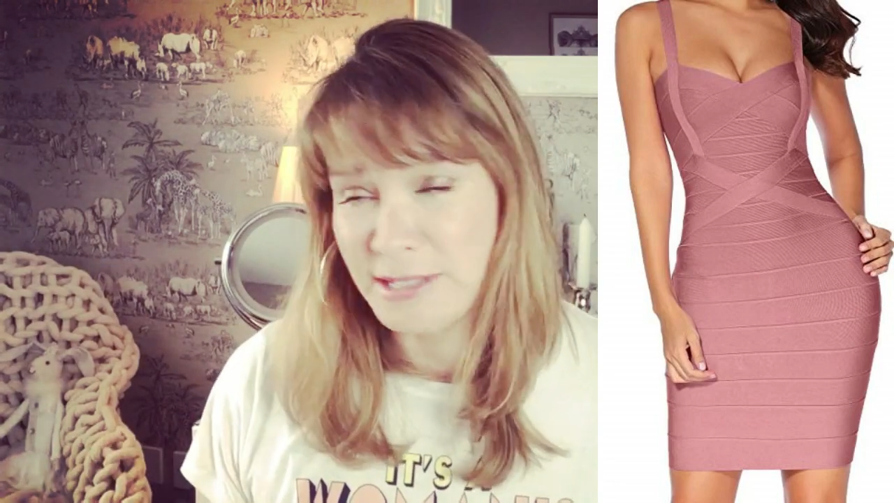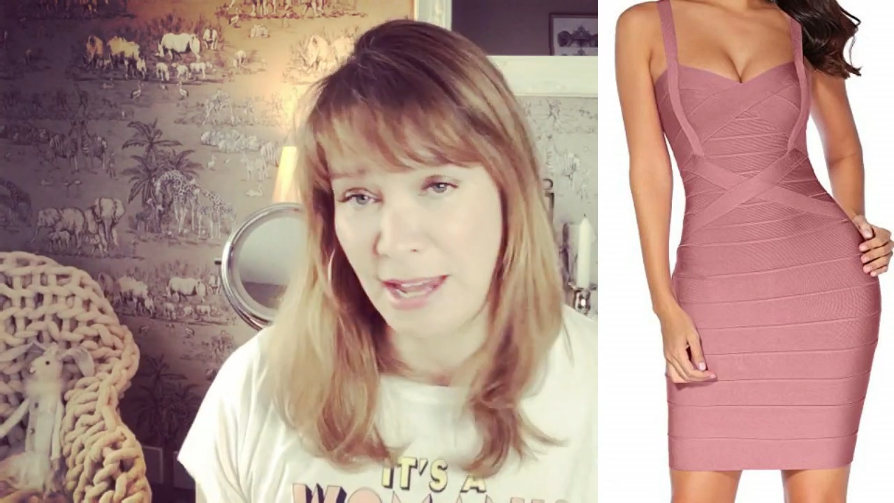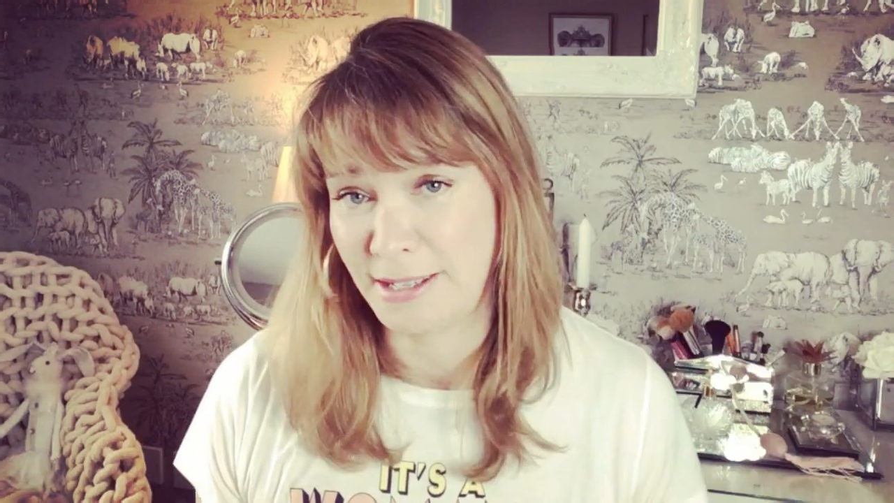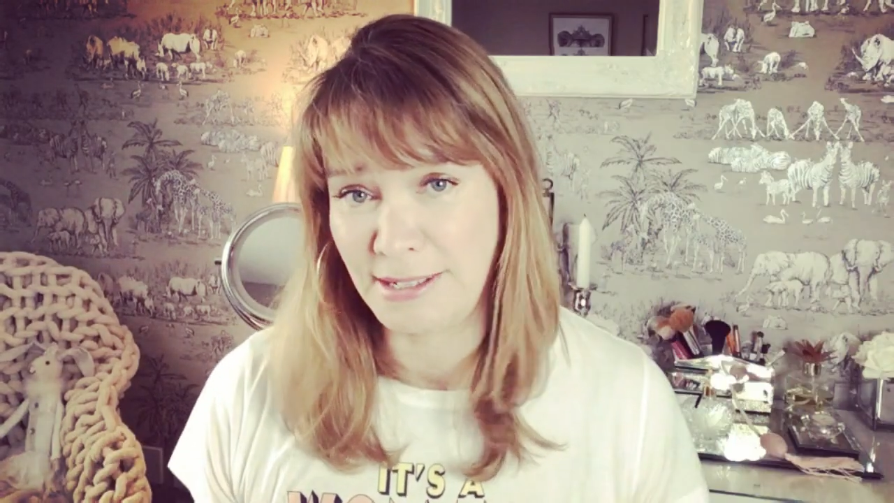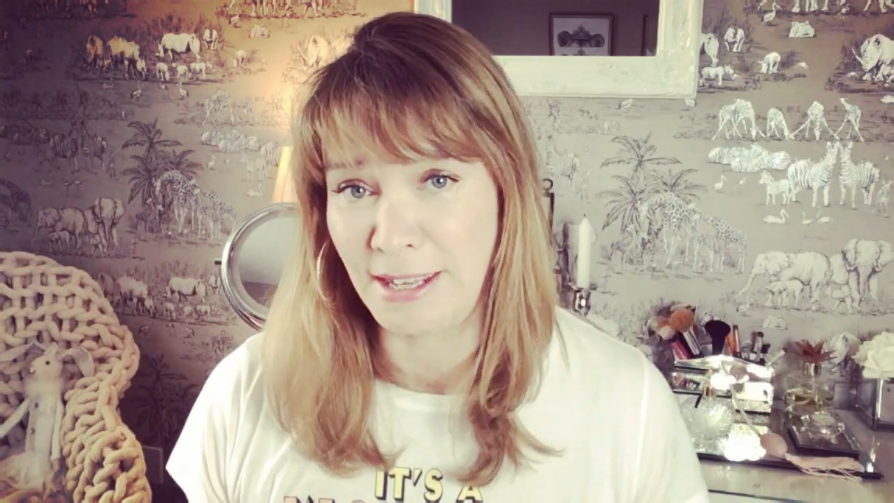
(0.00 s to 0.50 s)

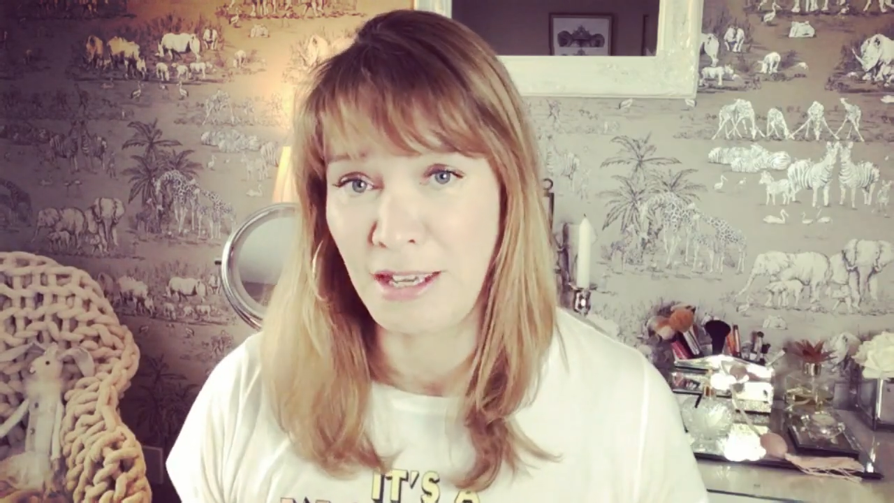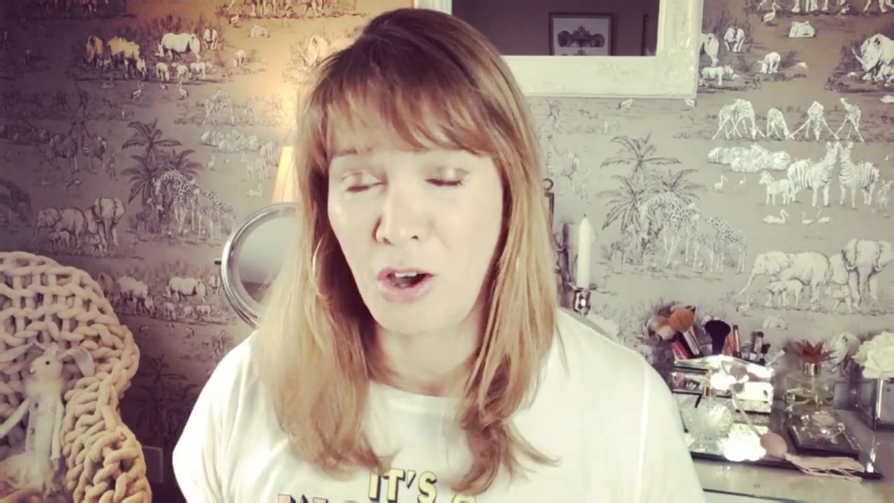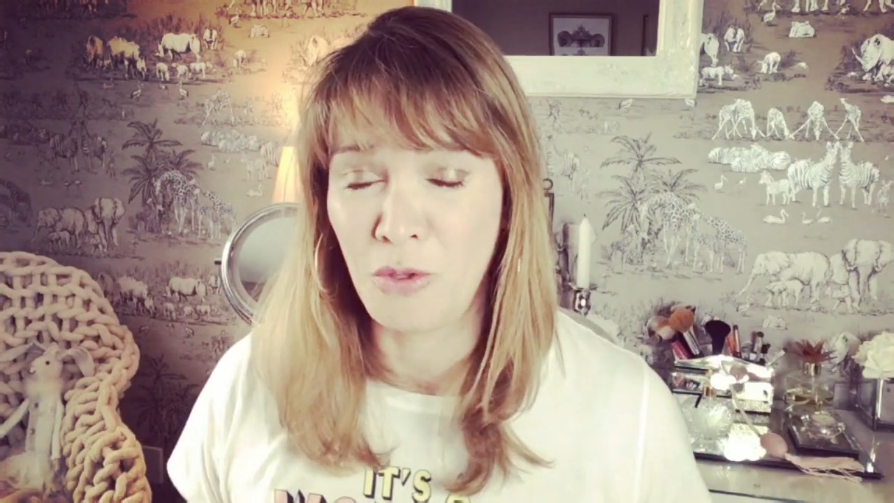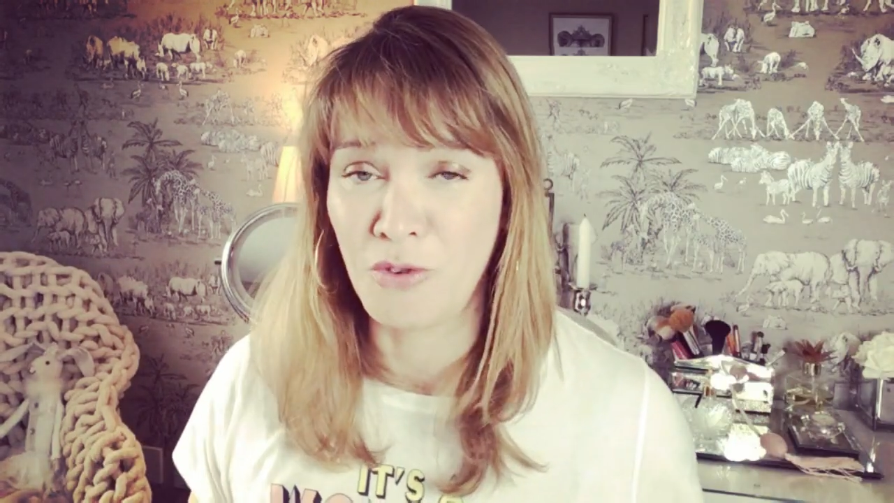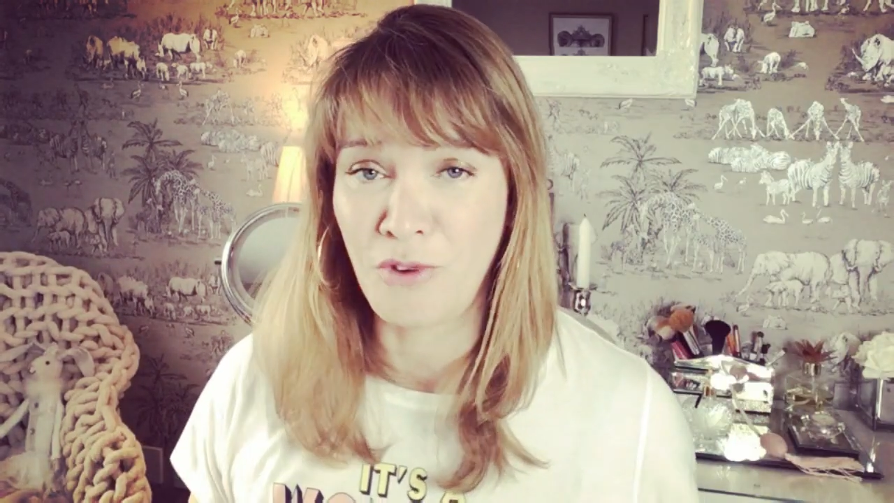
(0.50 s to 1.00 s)
sexy
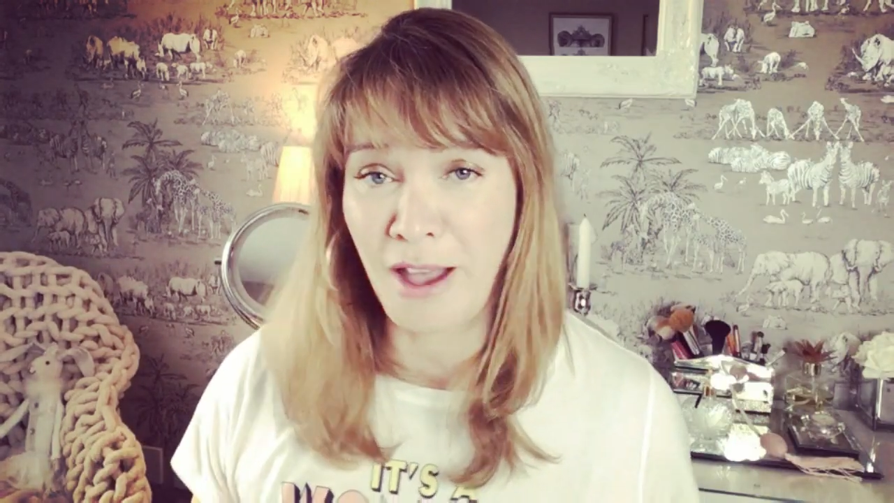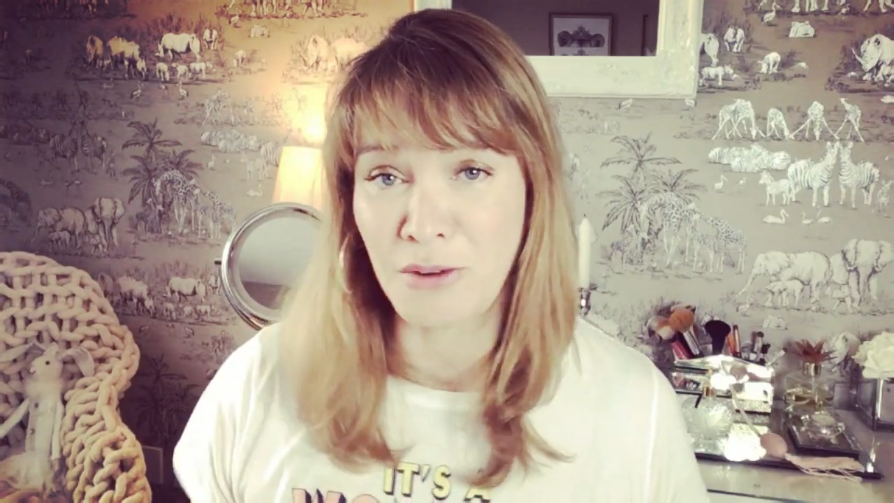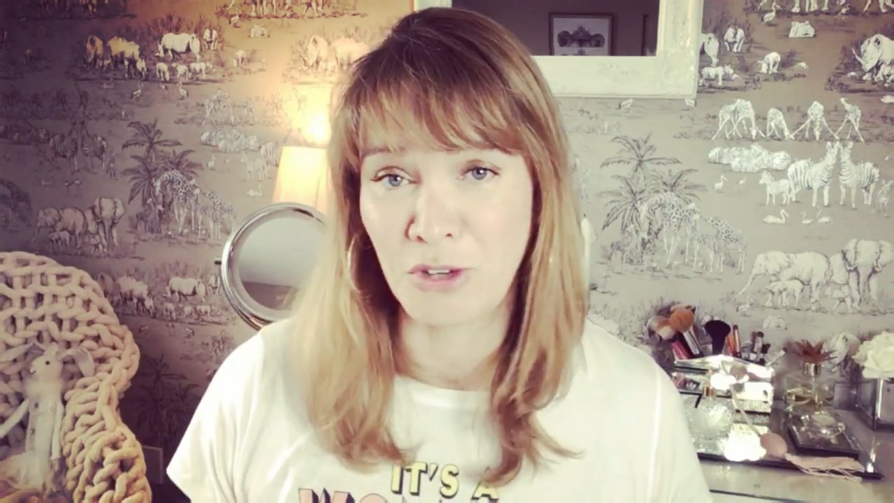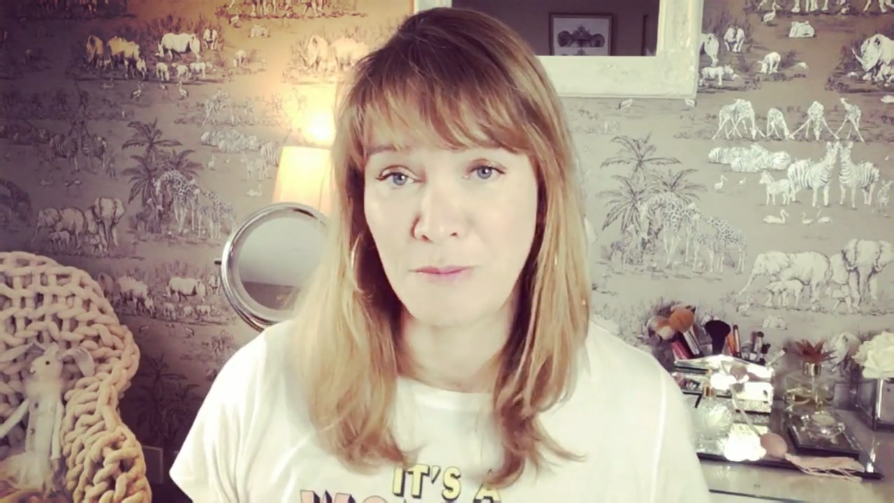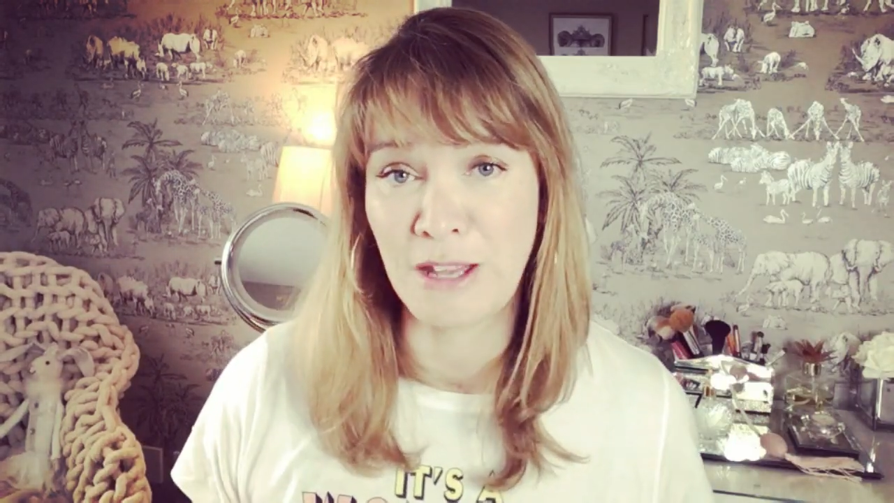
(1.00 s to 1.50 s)
on the
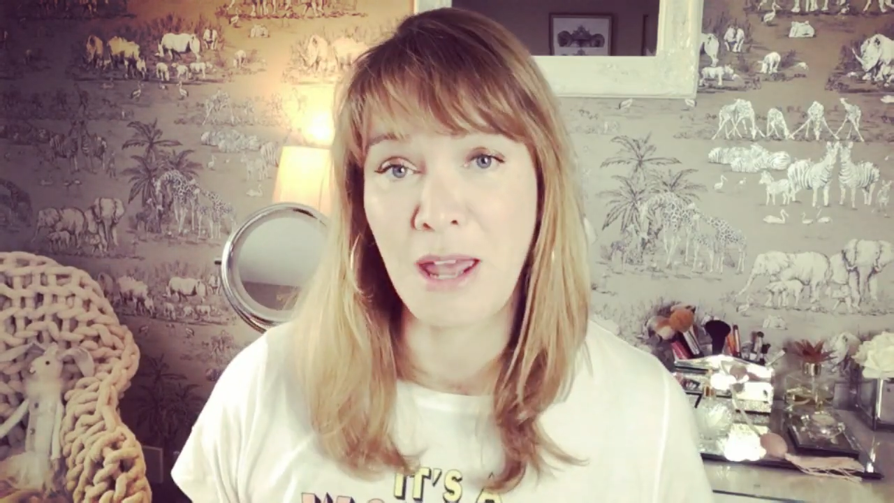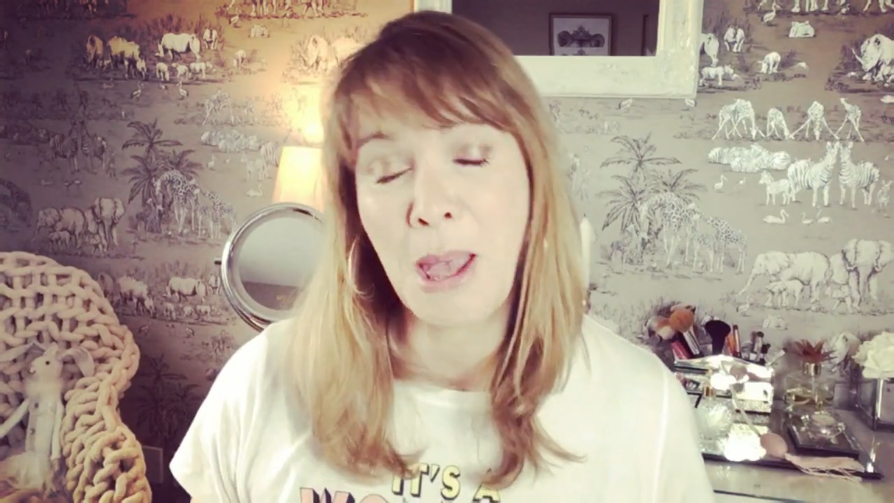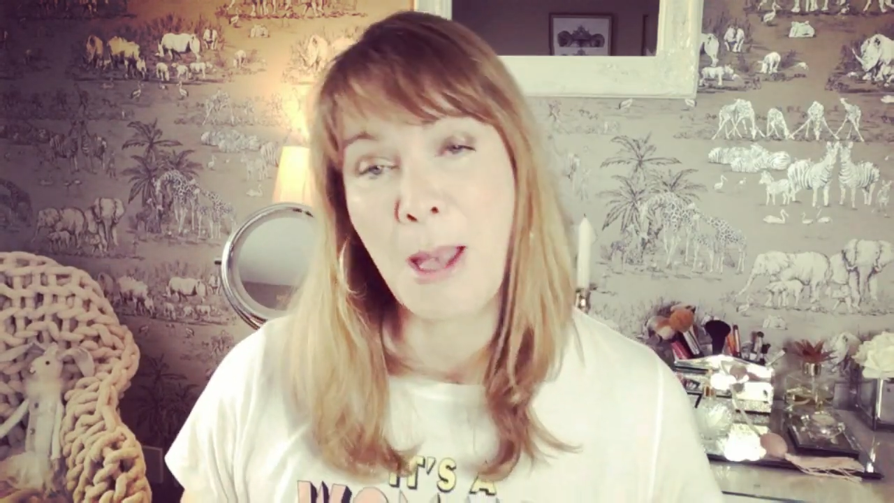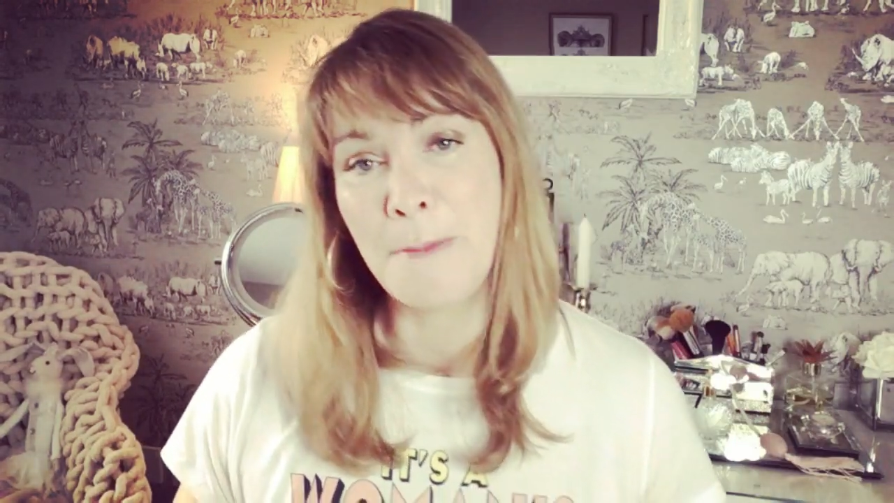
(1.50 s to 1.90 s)
right women,